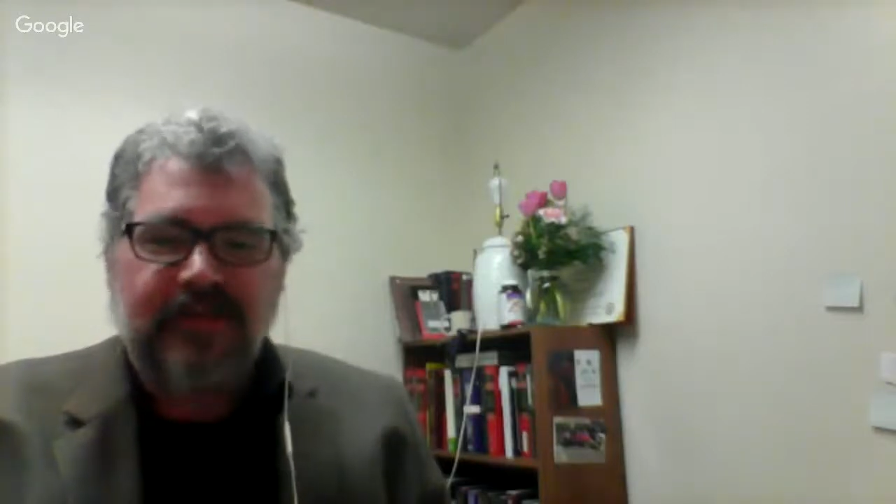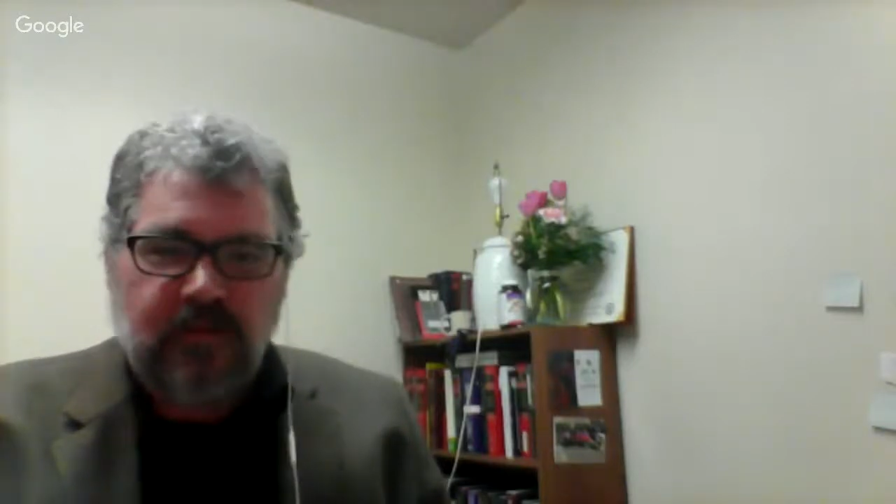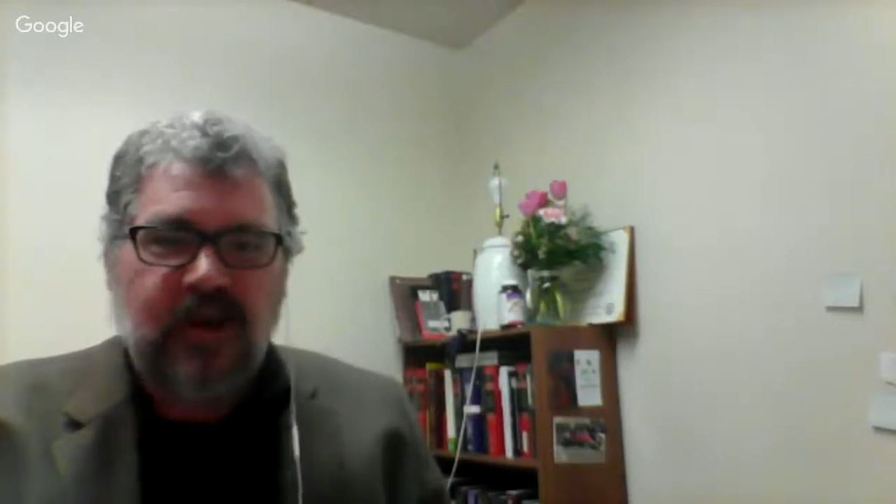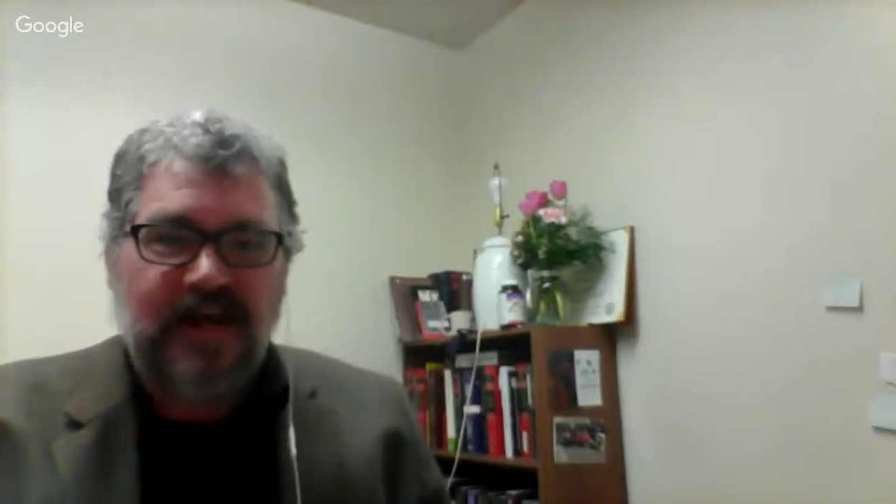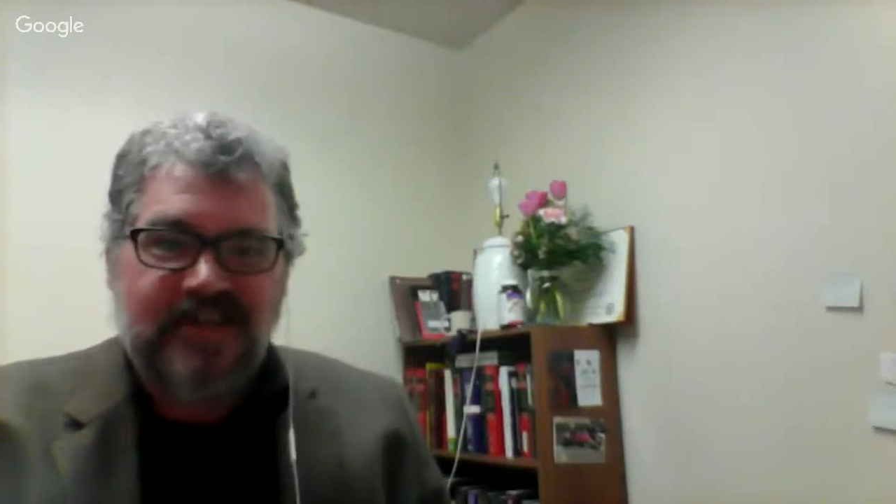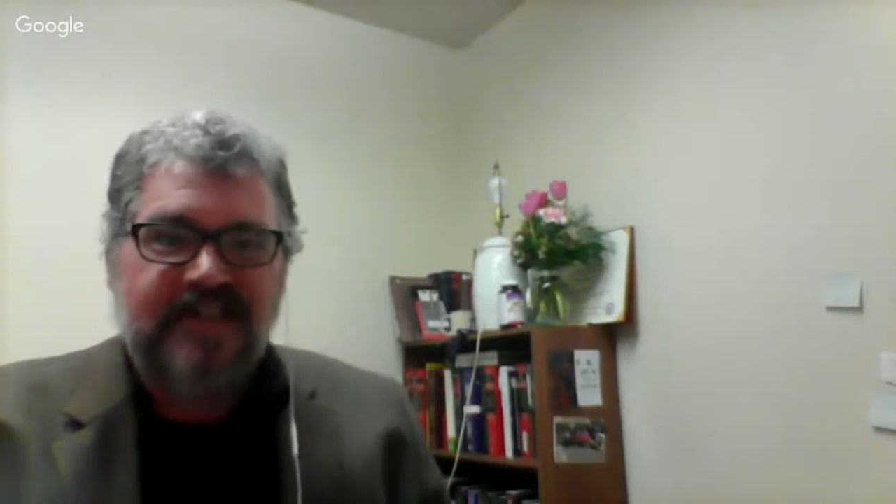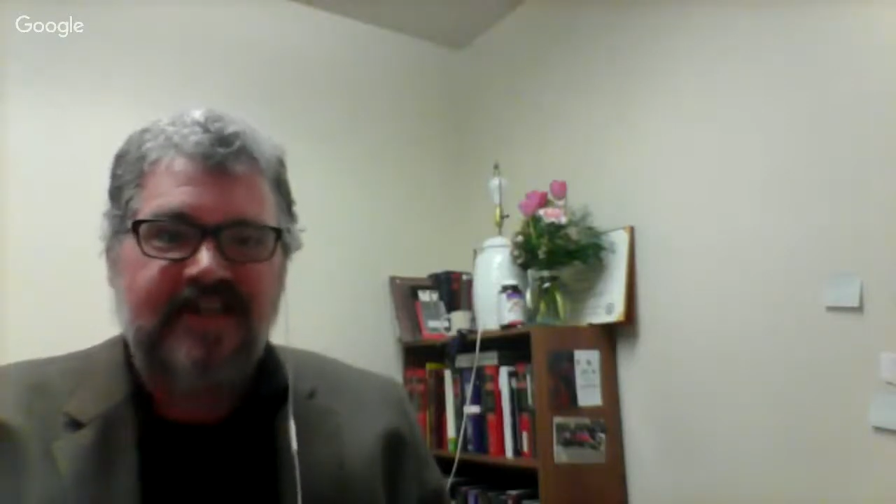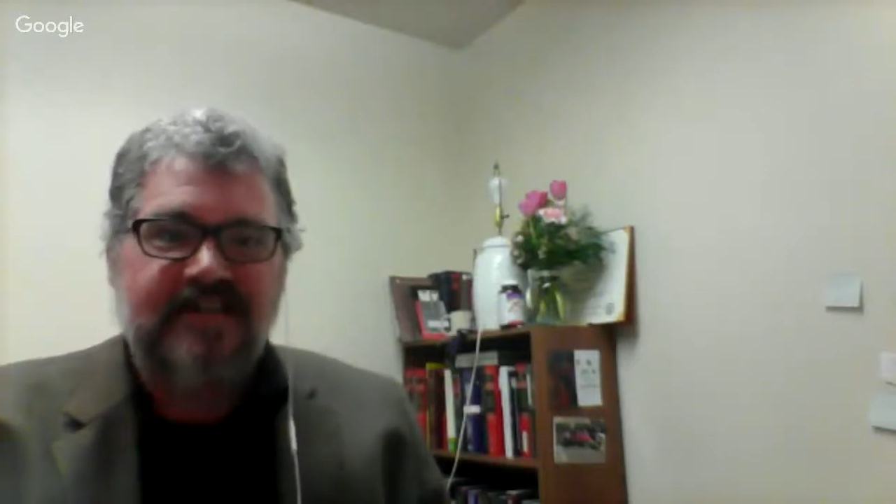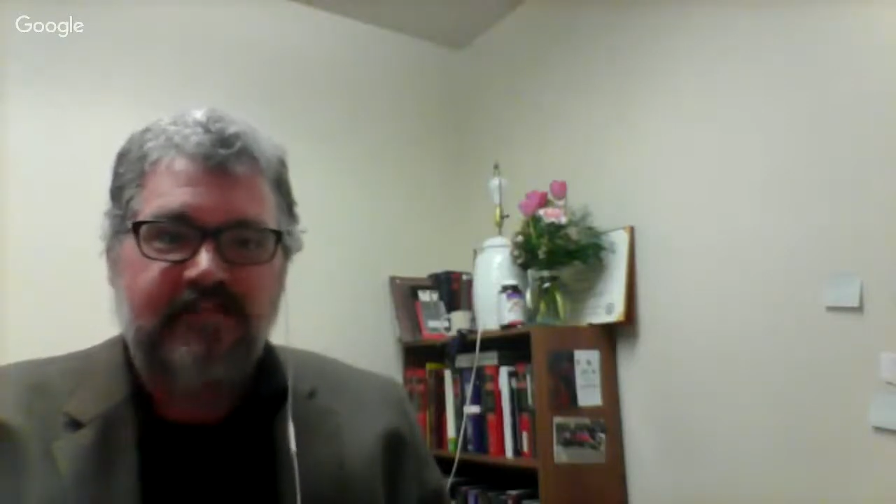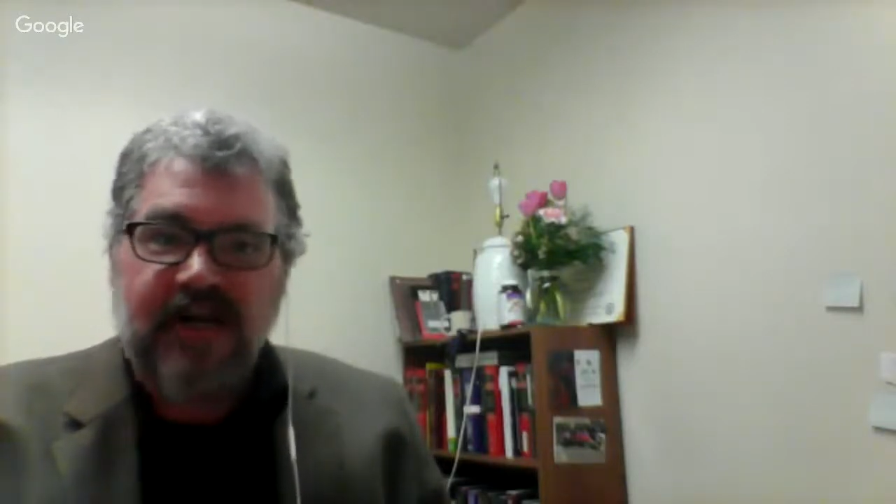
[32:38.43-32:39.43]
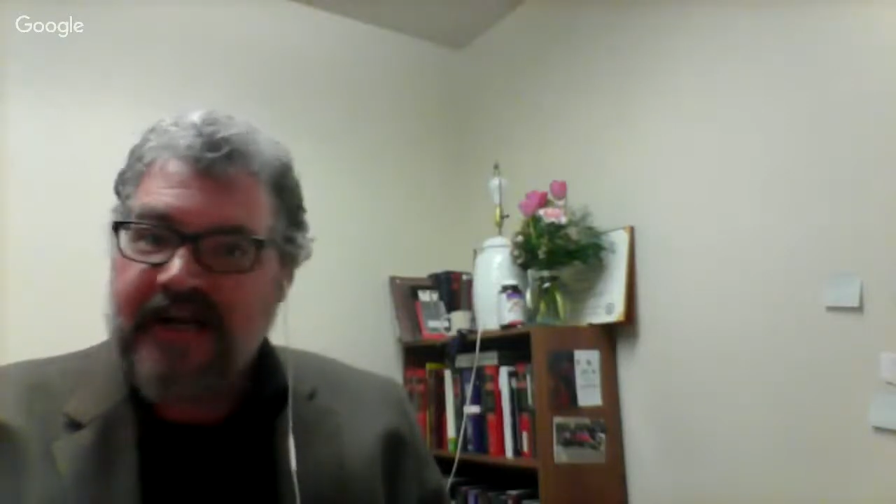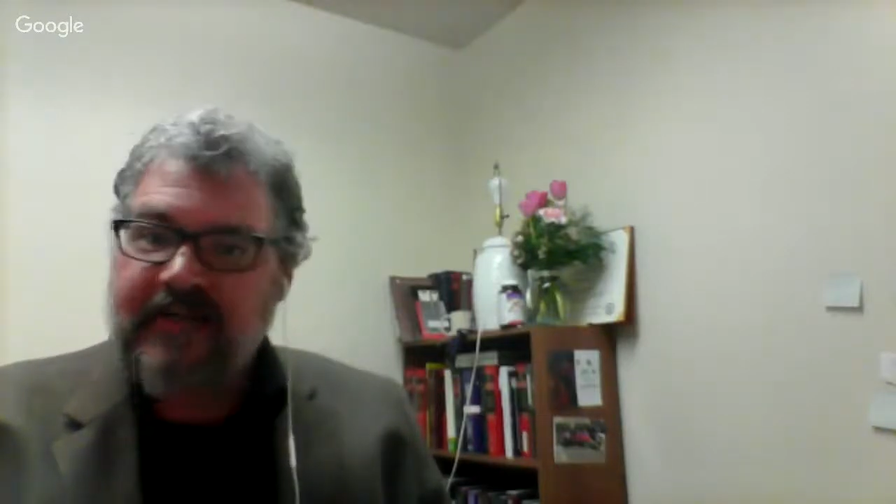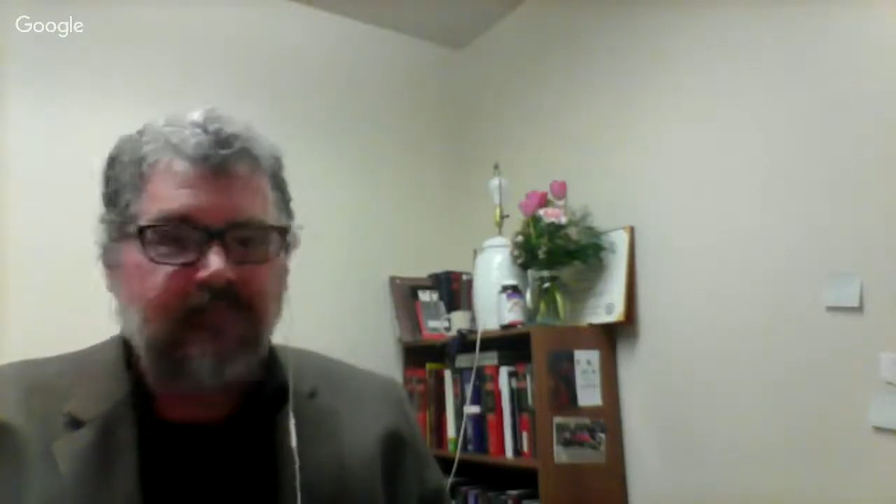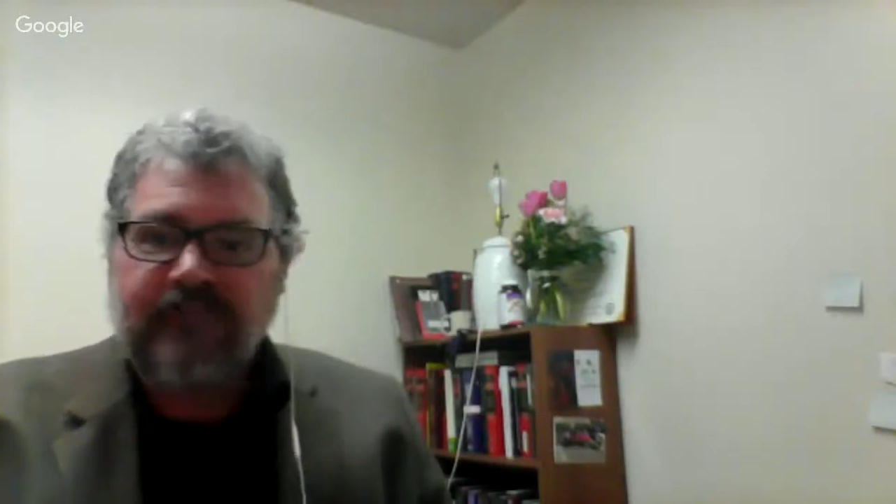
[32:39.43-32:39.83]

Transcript: away cities' money.